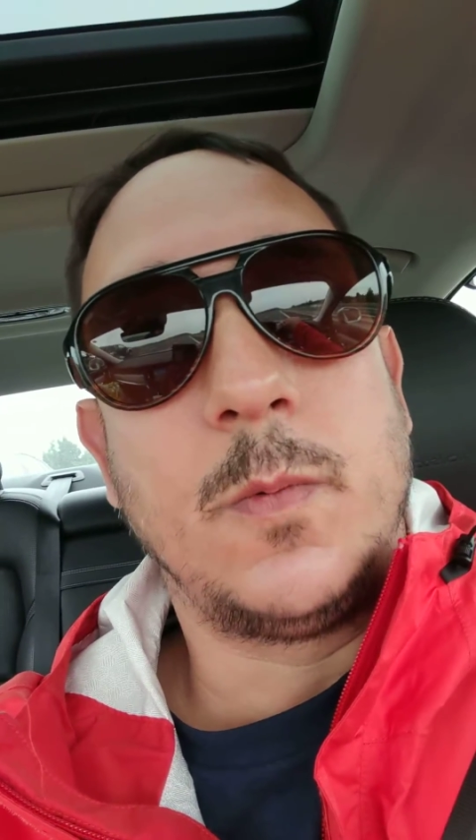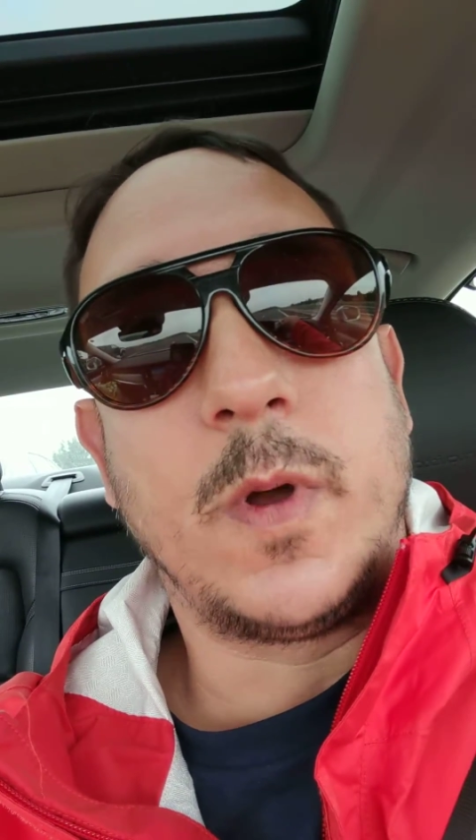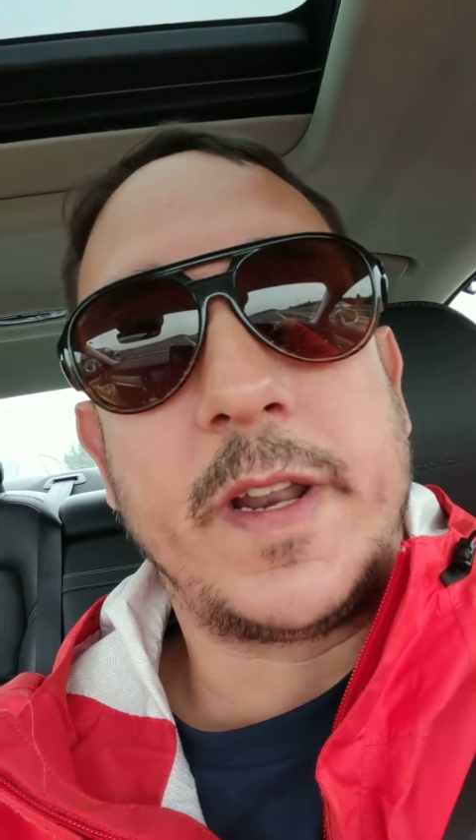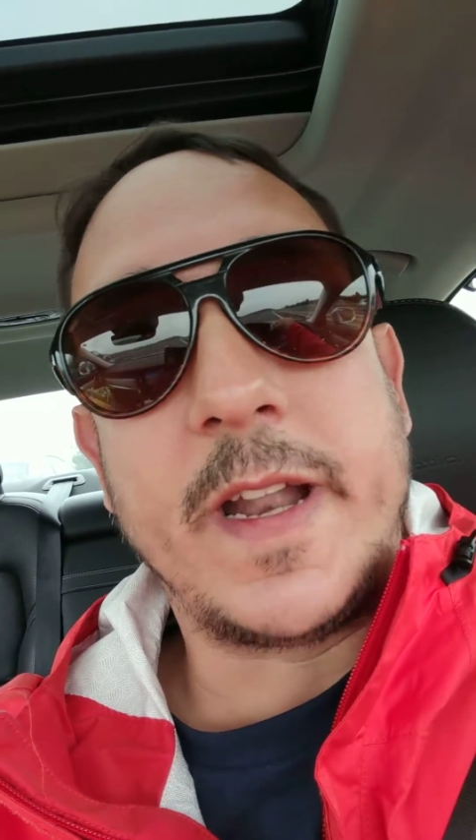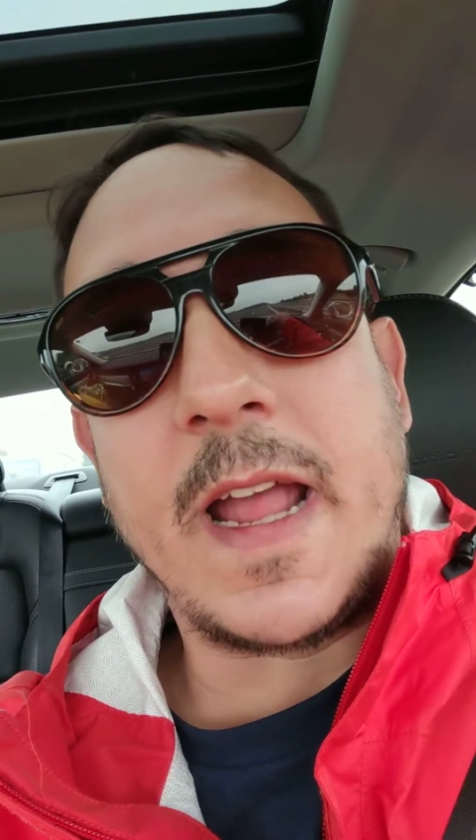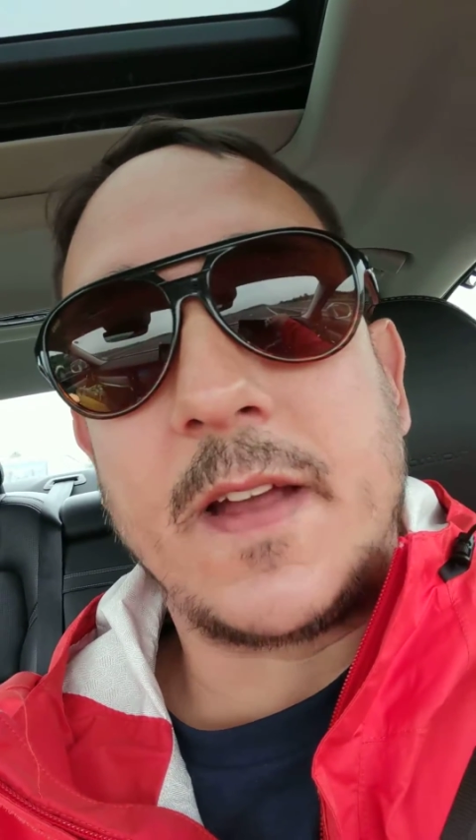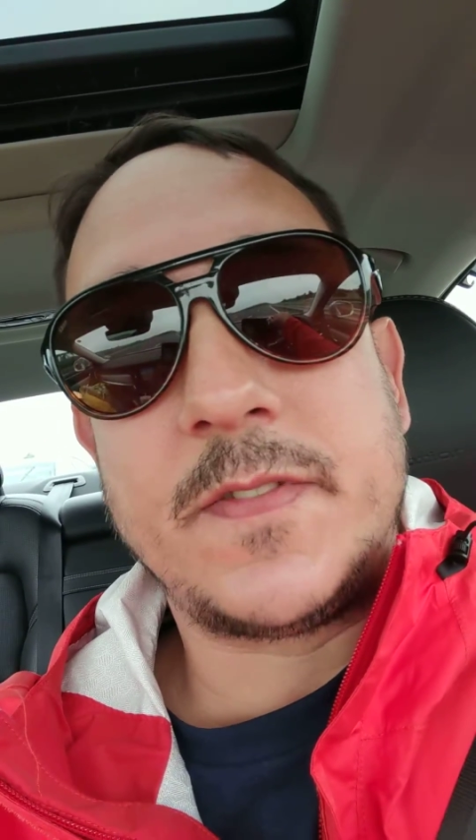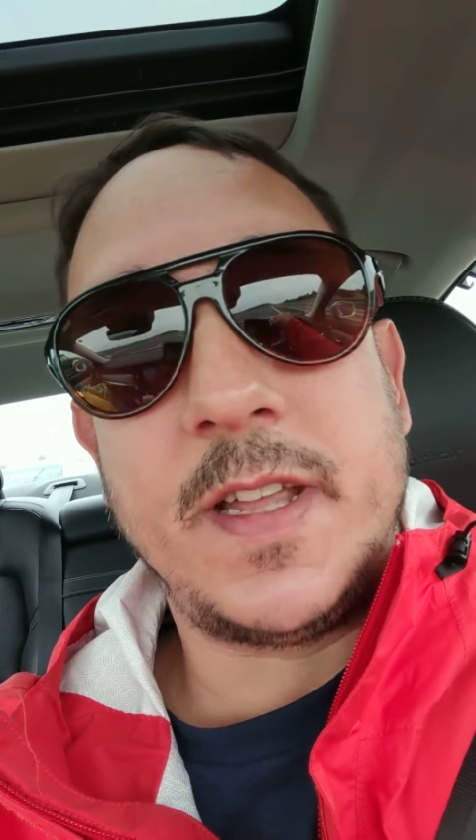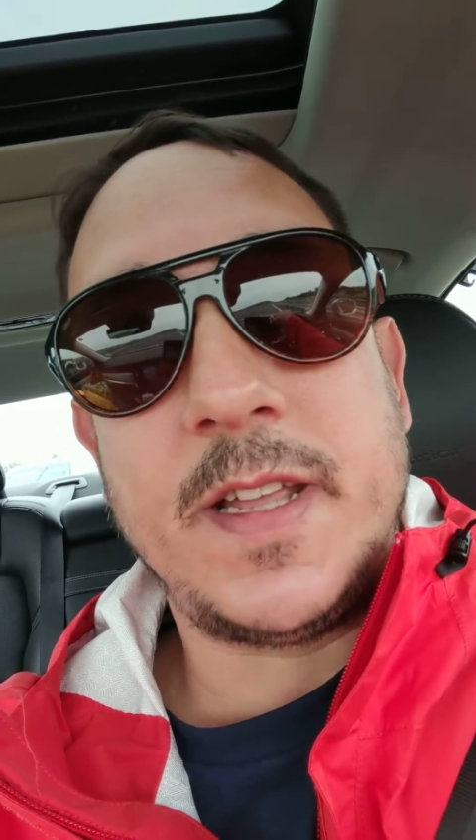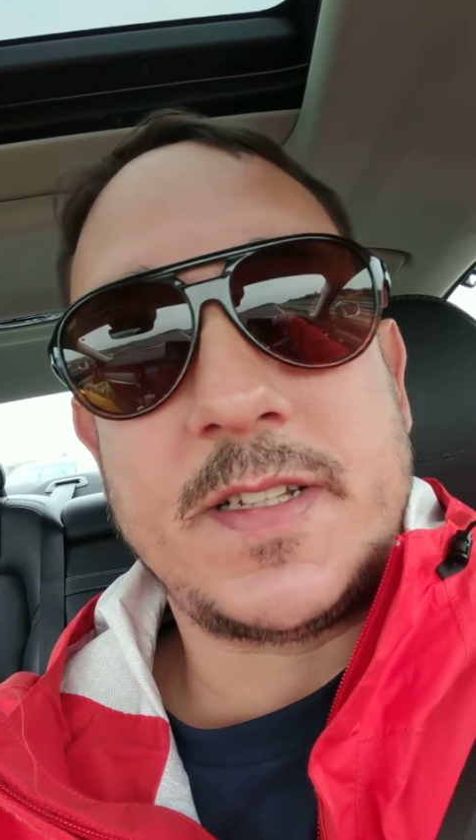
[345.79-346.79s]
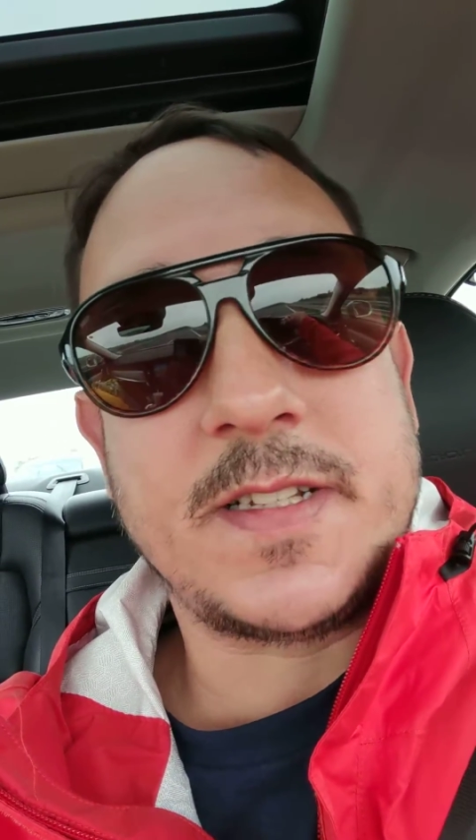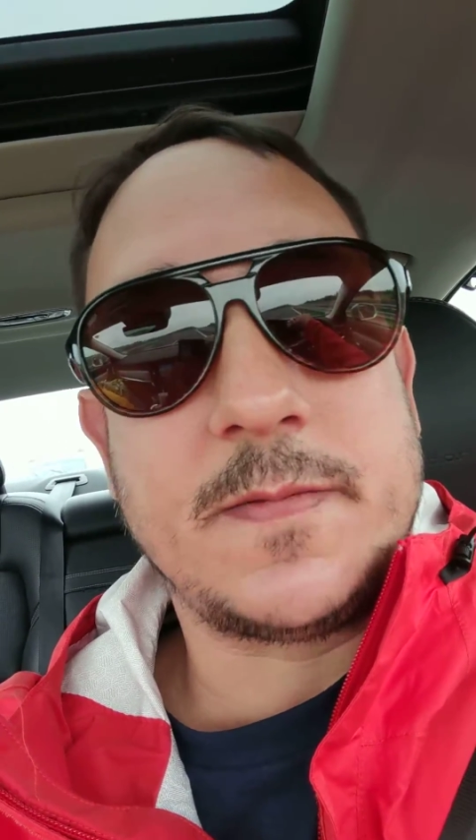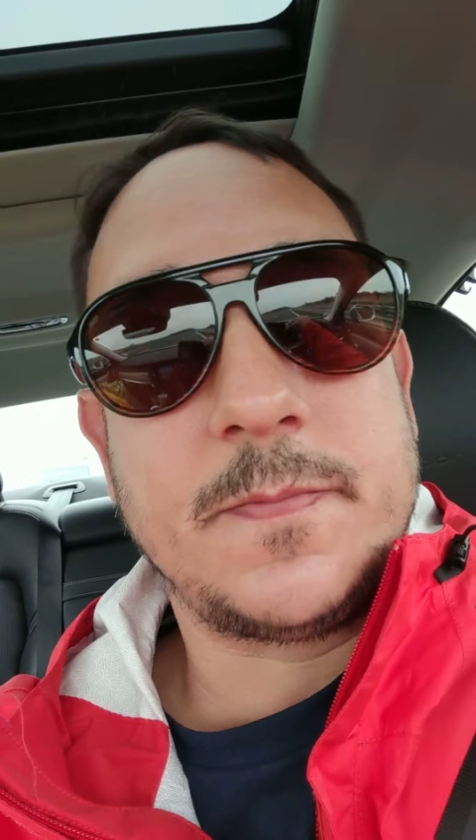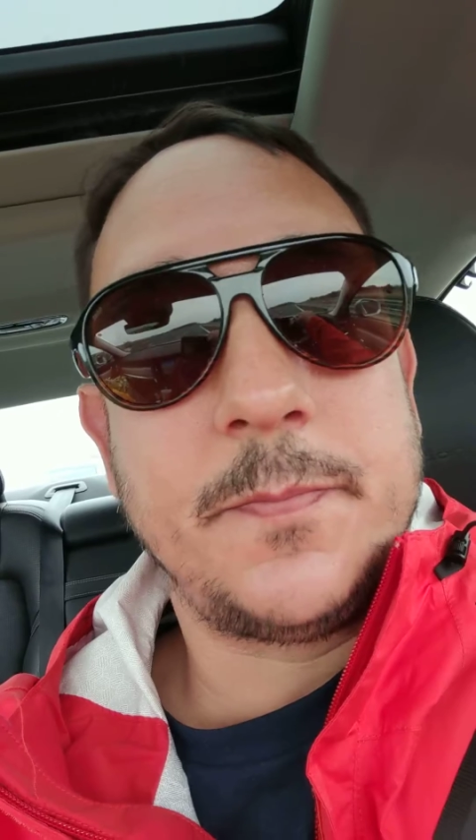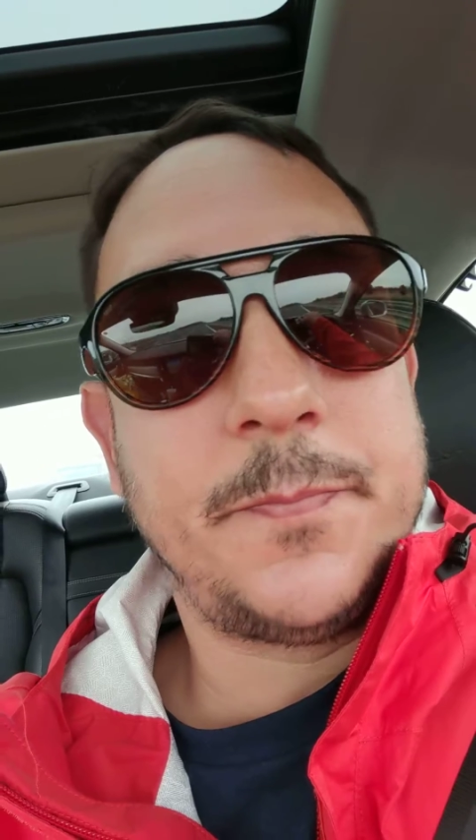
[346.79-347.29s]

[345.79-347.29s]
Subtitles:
1.5 days in